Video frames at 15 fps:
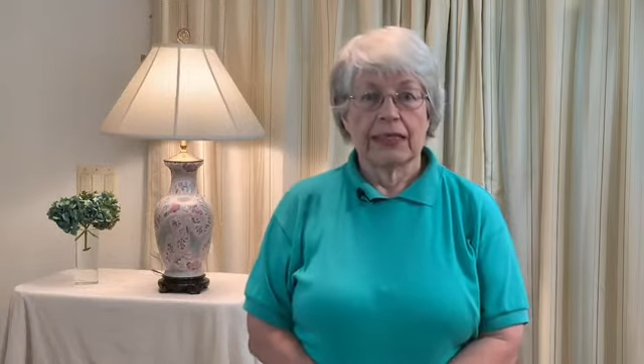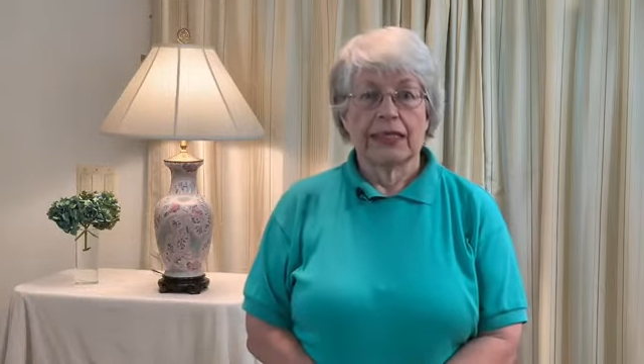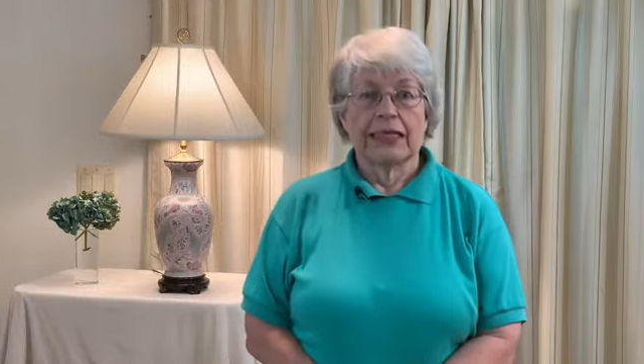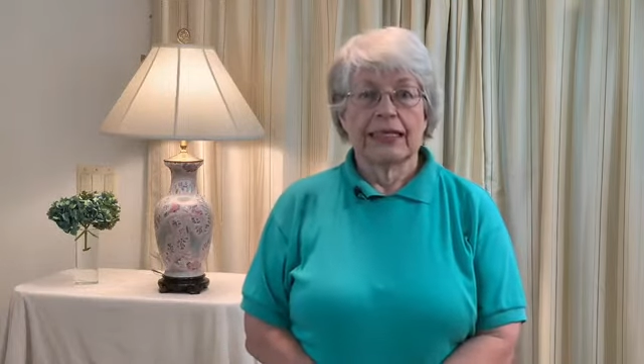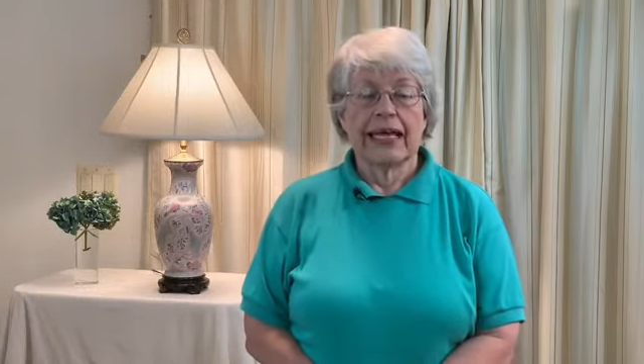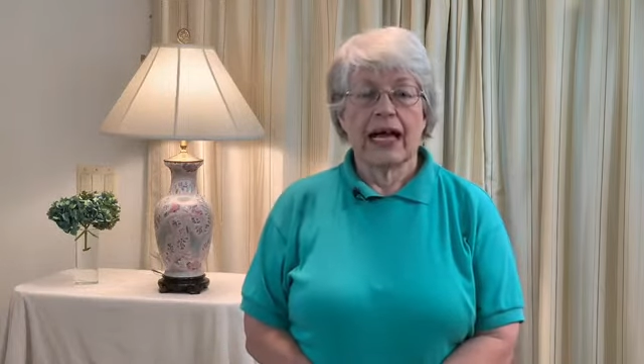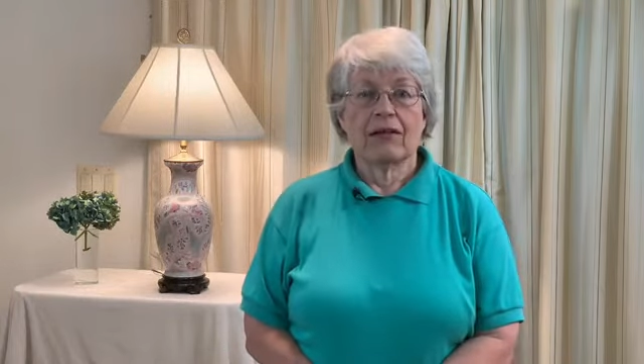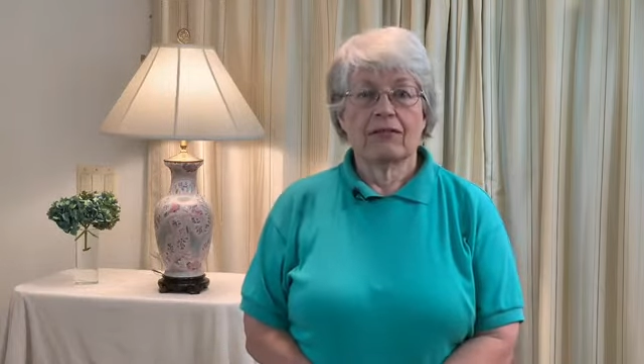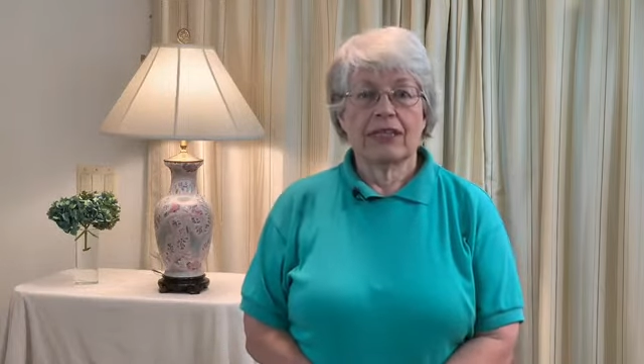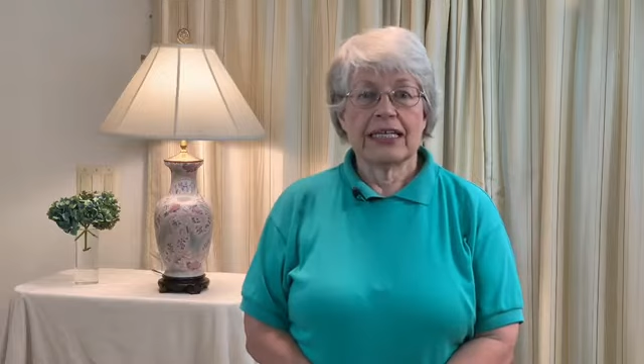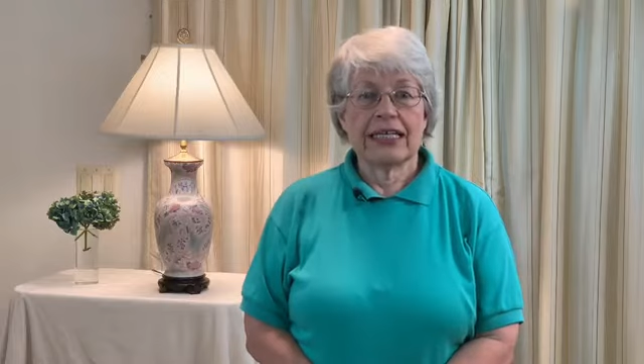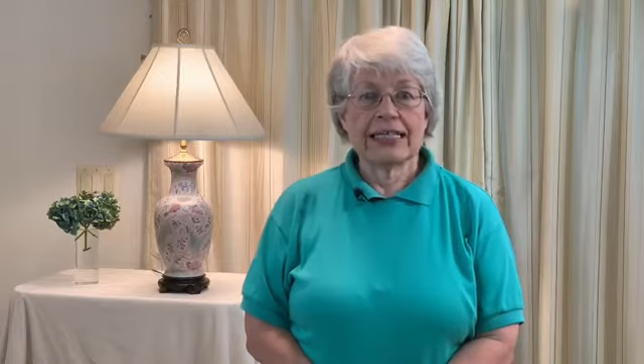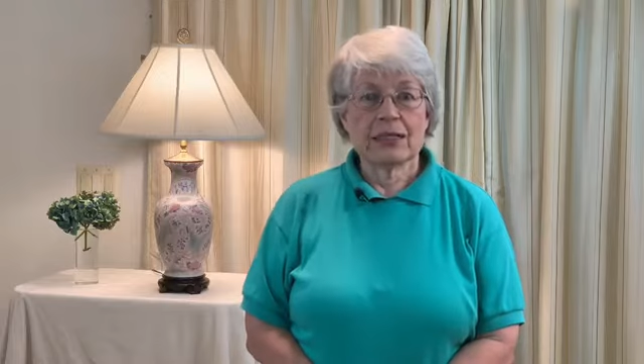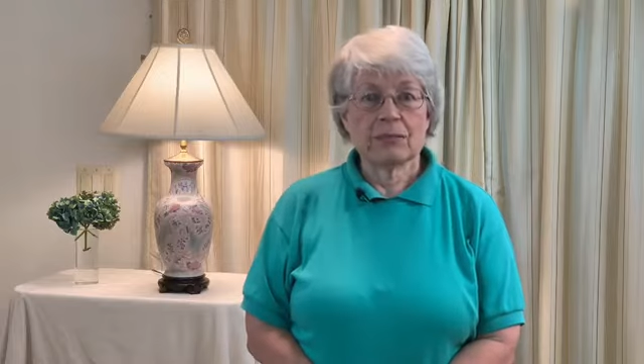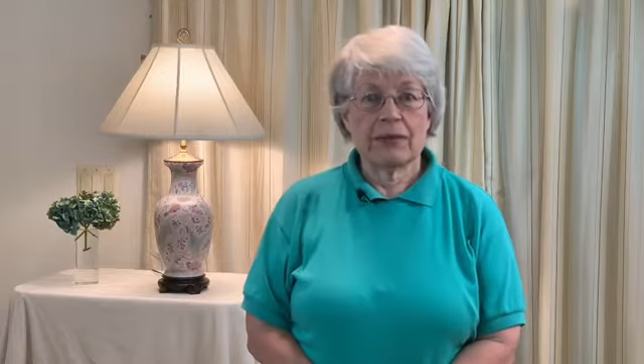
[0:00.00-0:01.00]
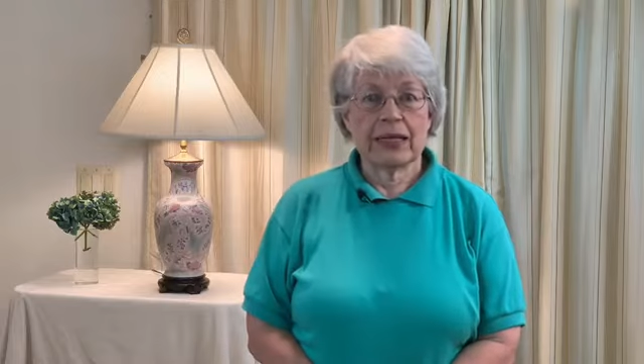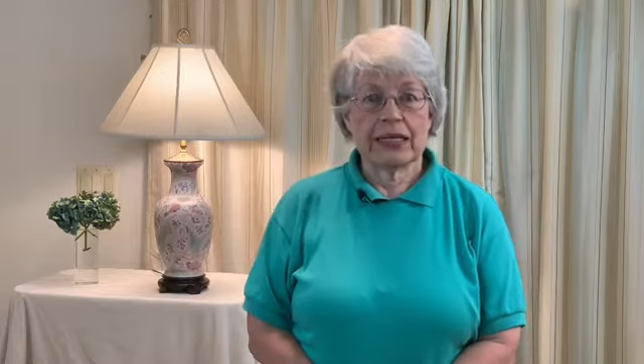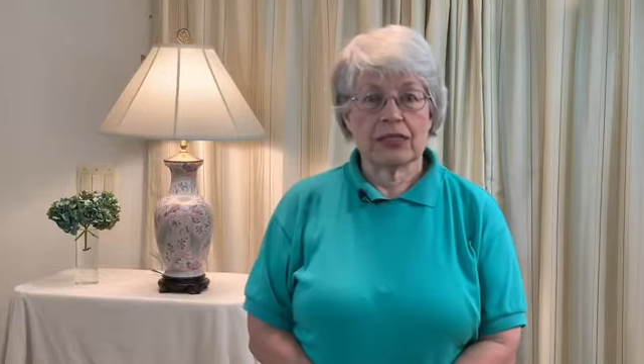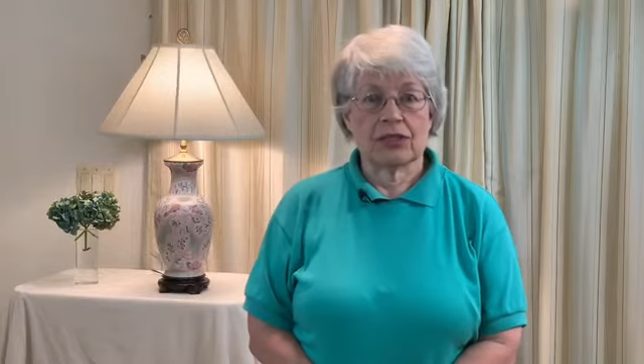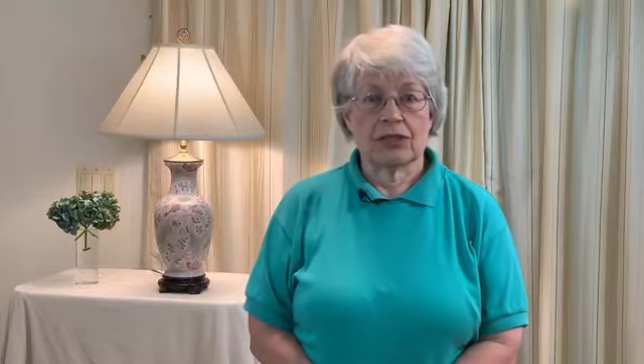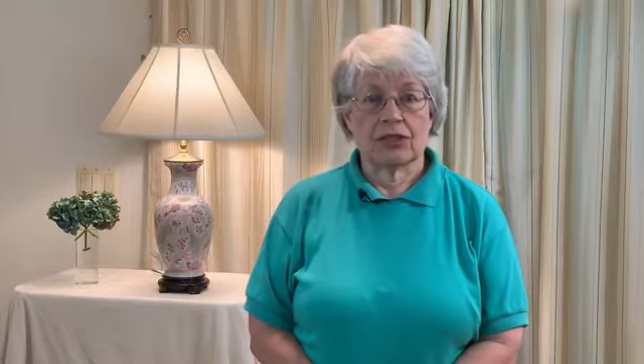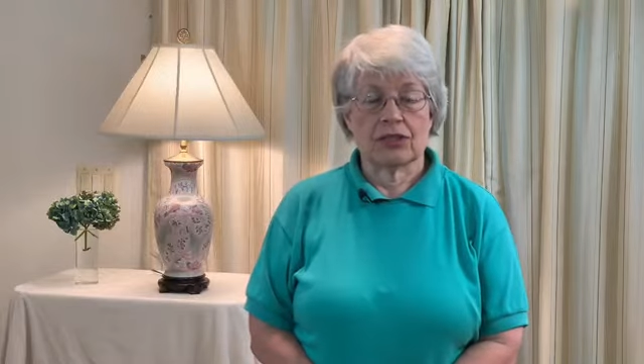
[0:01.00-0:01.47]
Now, these
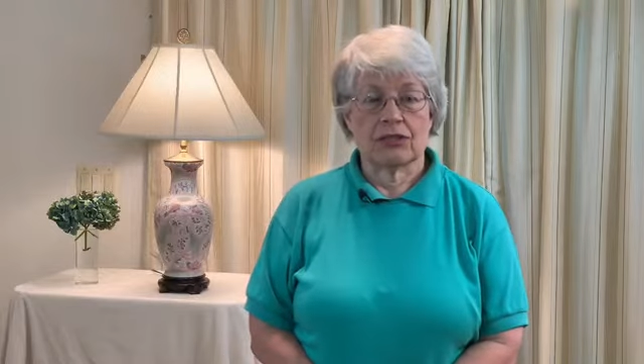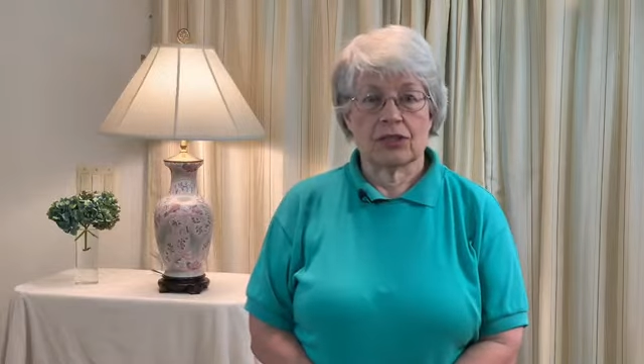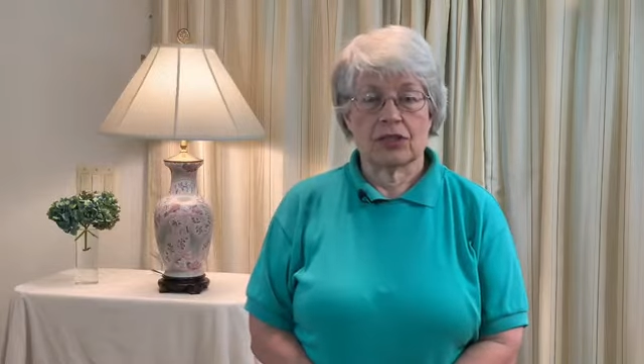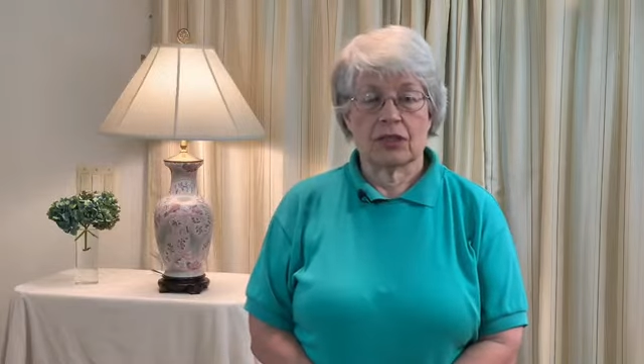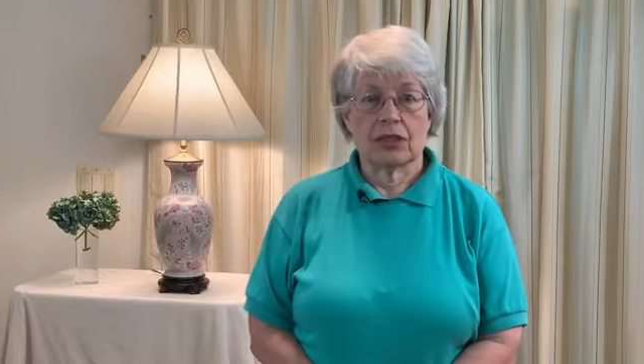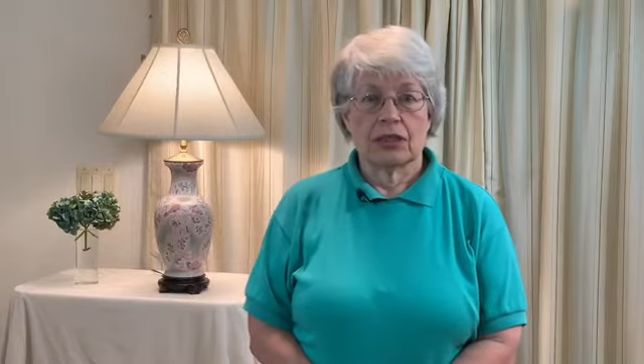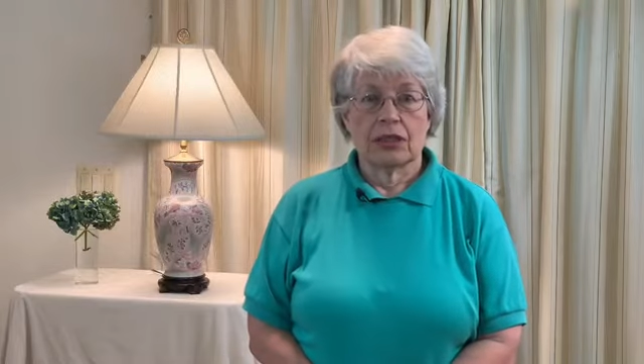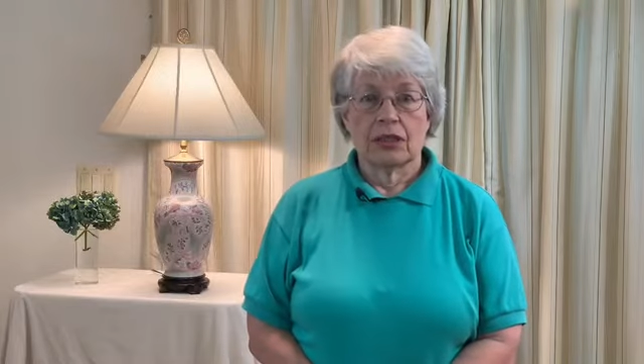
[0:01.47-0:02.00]
pictures